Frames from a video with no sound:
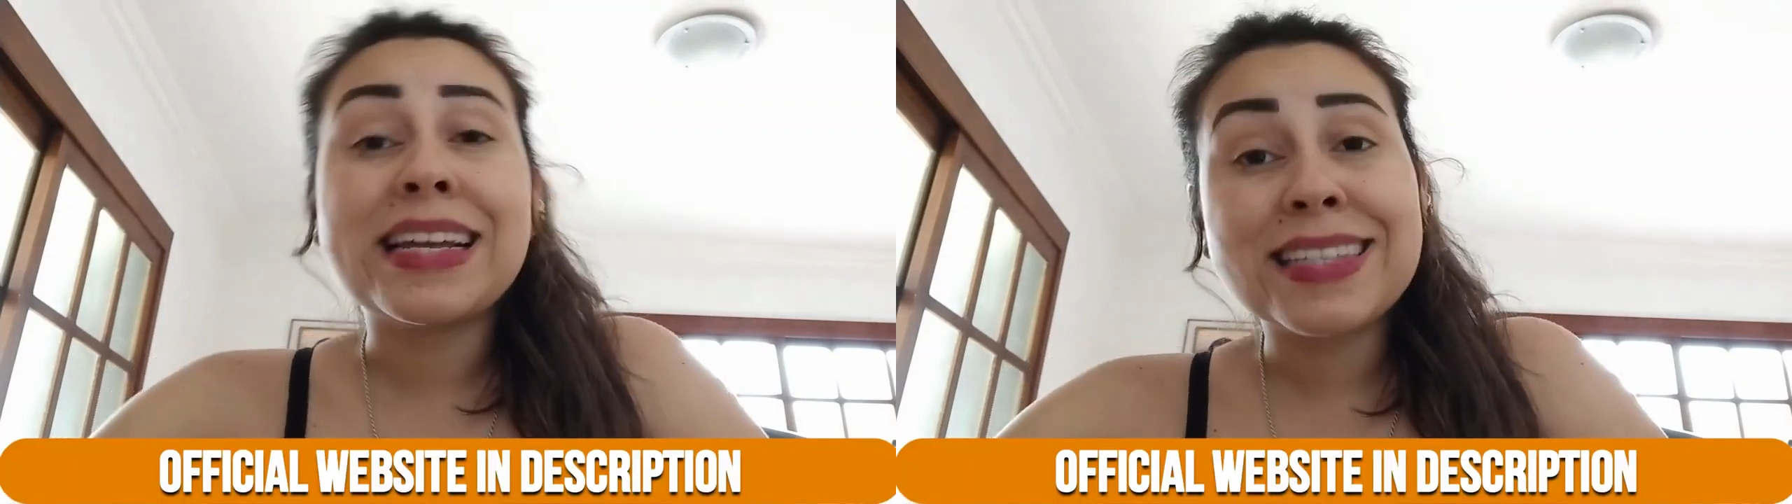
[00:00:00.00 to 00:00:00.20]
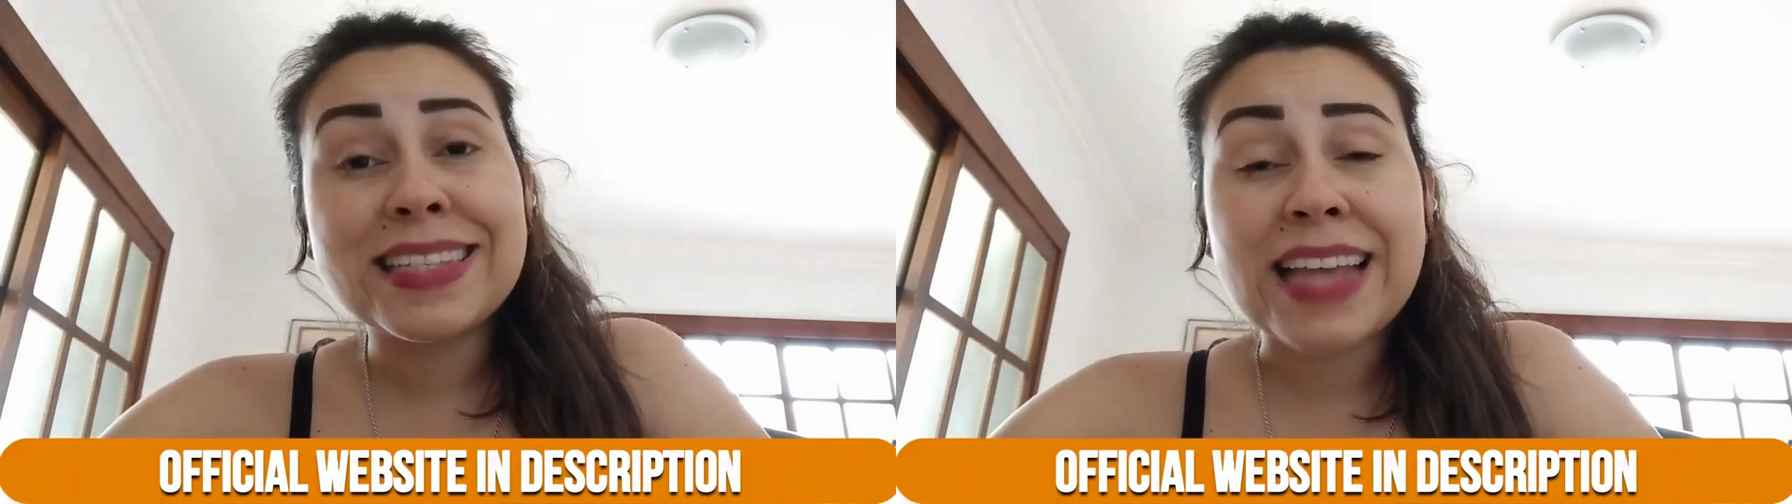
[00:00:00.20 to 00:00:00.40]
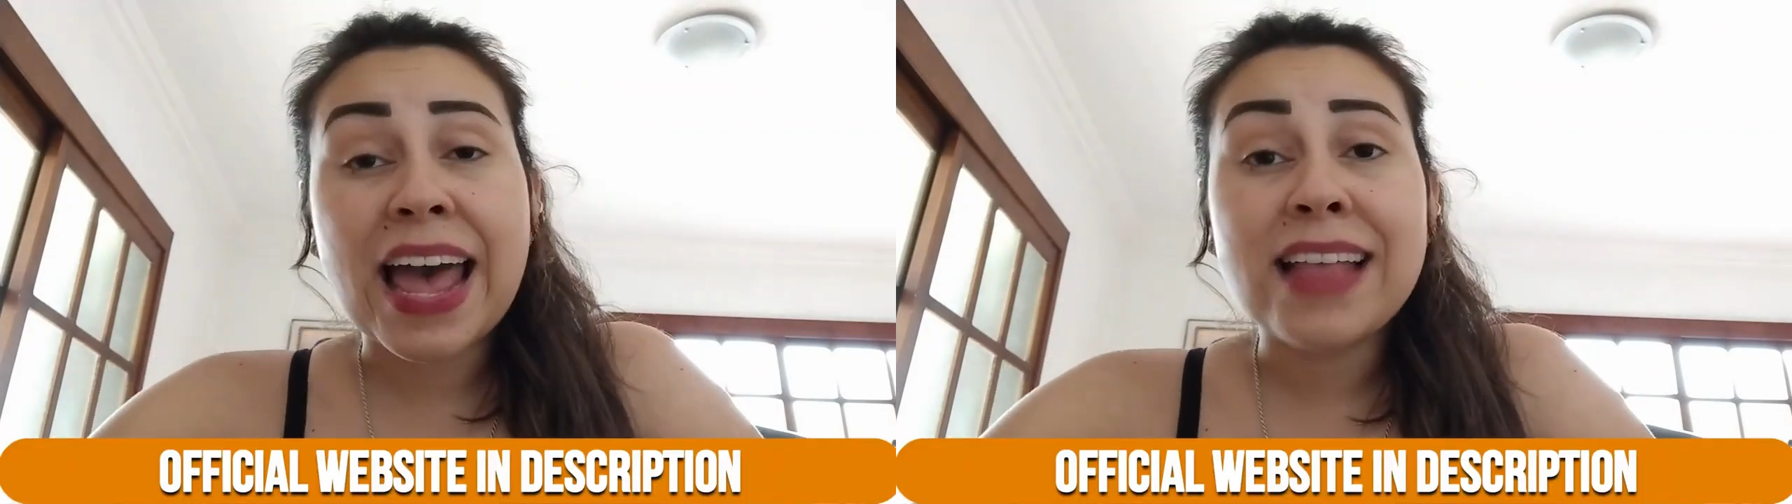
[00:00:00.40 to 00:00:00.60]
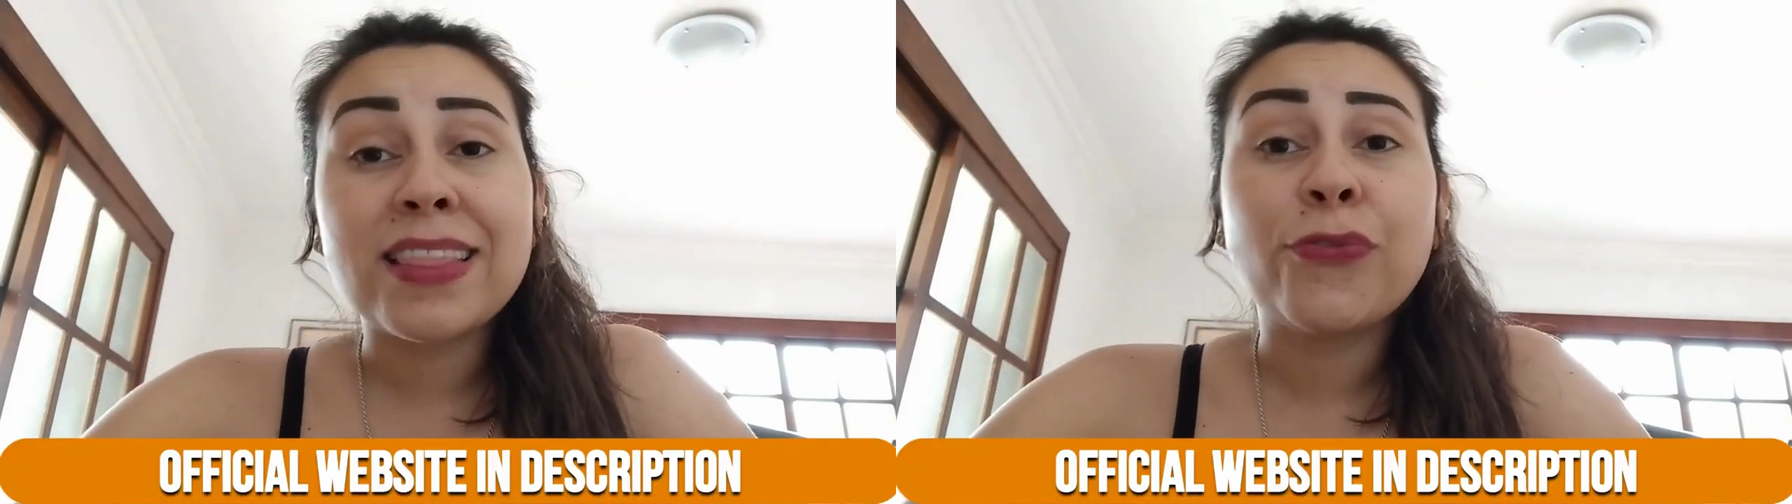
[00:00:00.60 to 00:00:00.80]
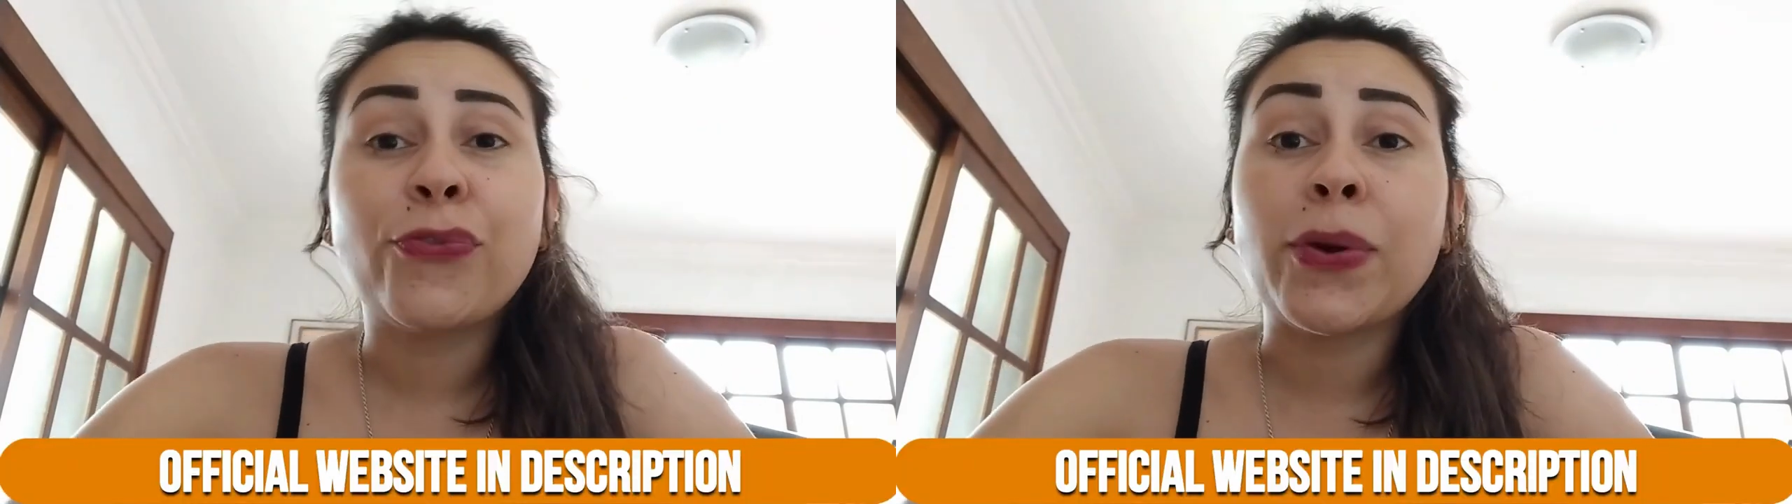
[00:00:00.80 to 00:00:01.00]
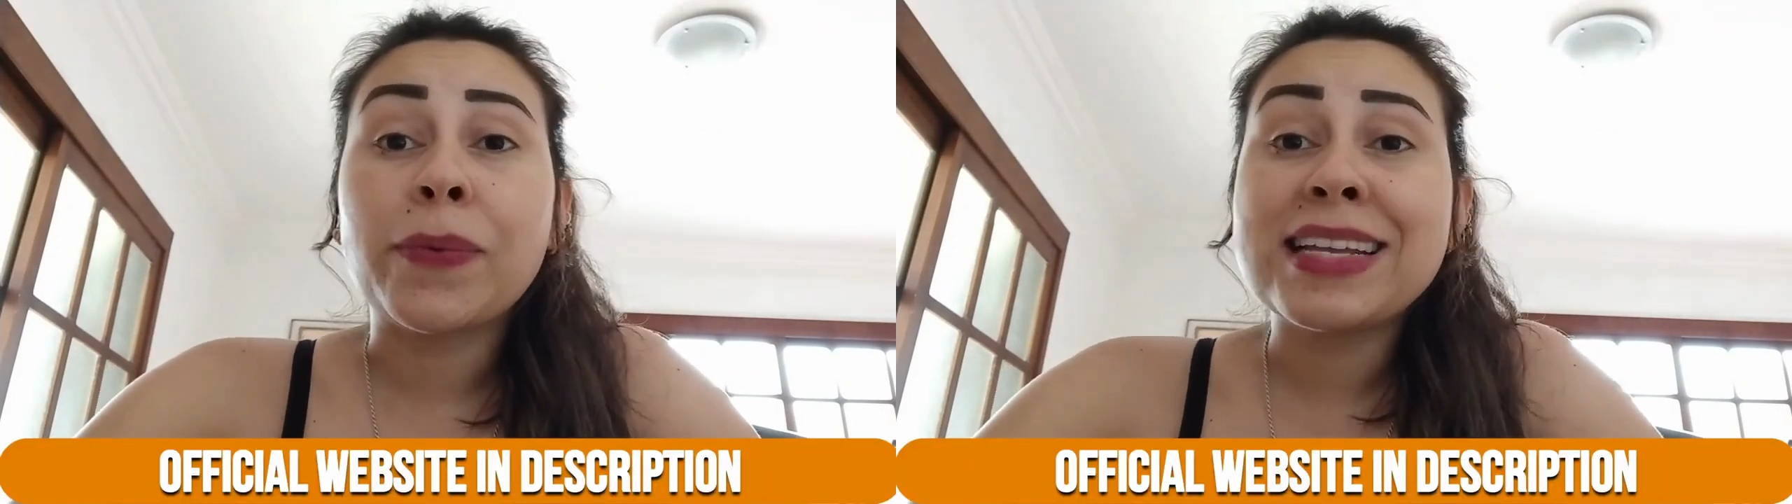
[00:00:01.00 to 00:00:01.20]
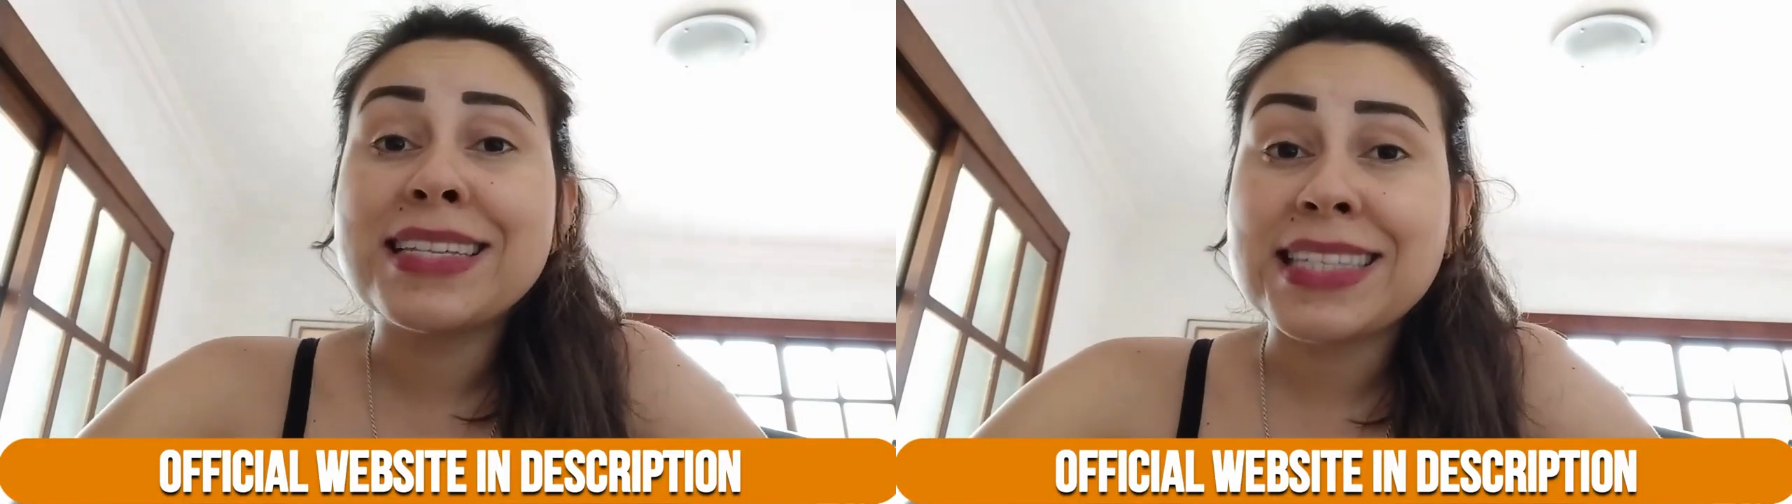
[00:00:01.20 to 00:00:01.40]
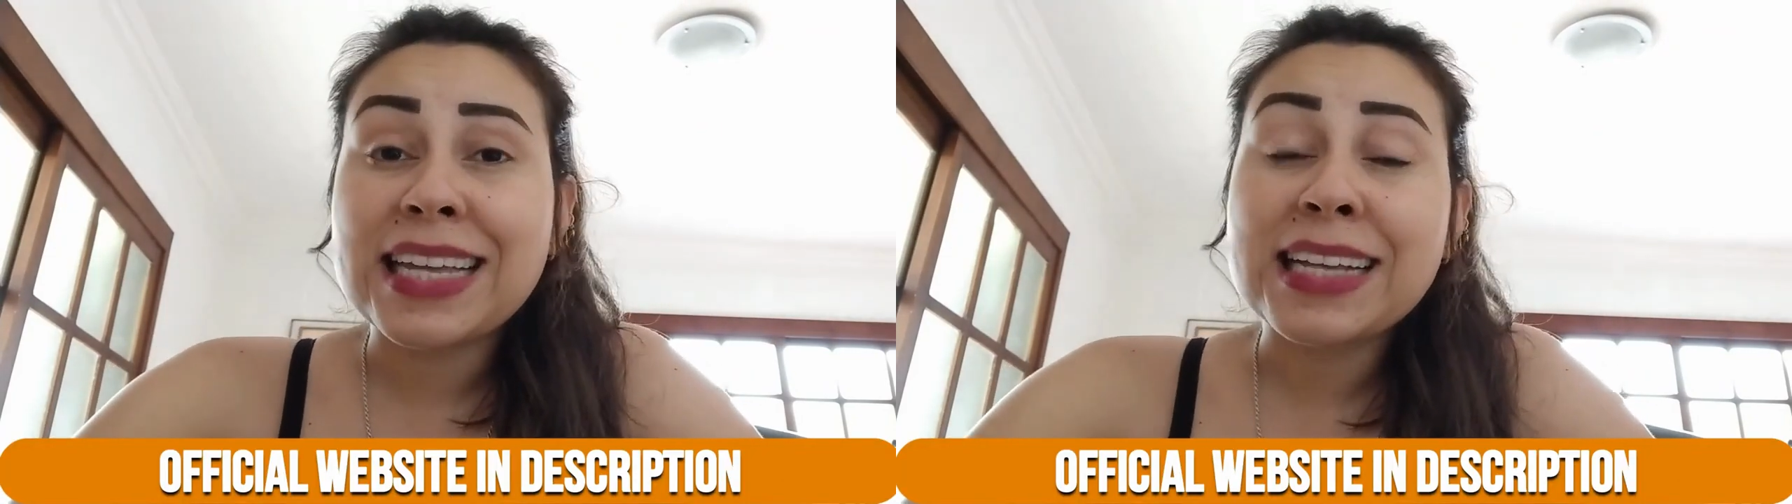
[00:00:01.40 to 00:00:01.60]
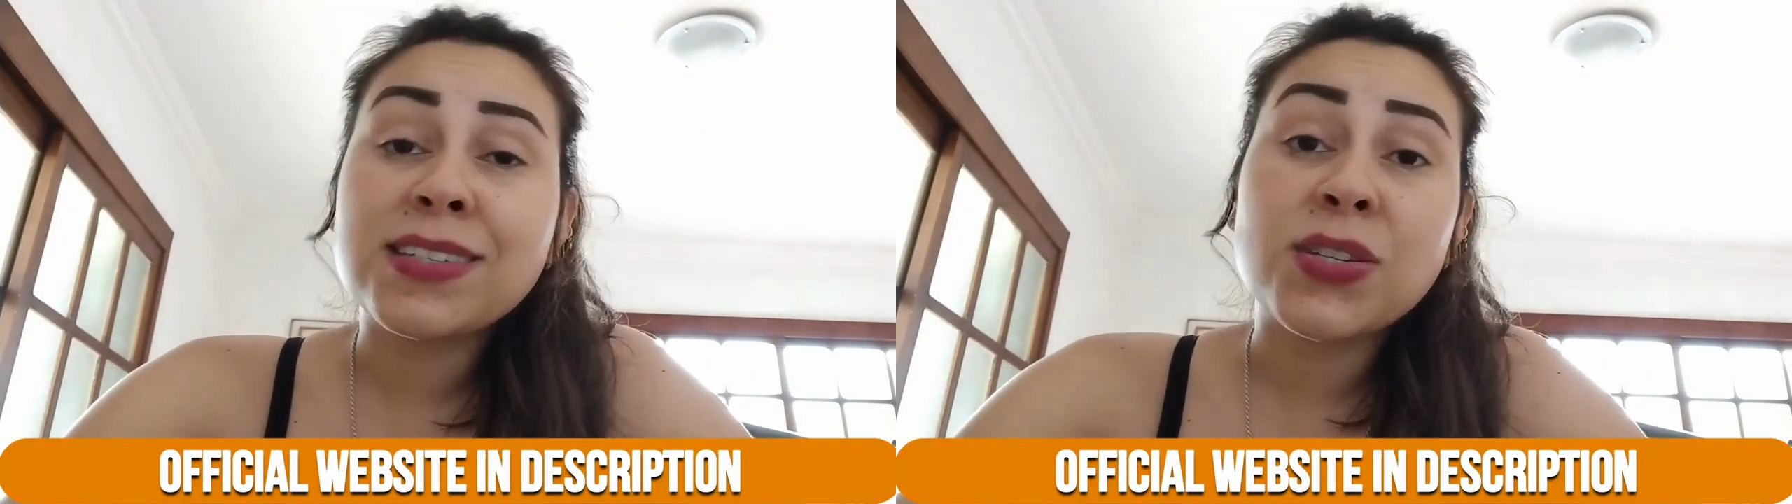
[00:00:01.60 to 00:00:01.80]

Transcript: instead, the formula seeks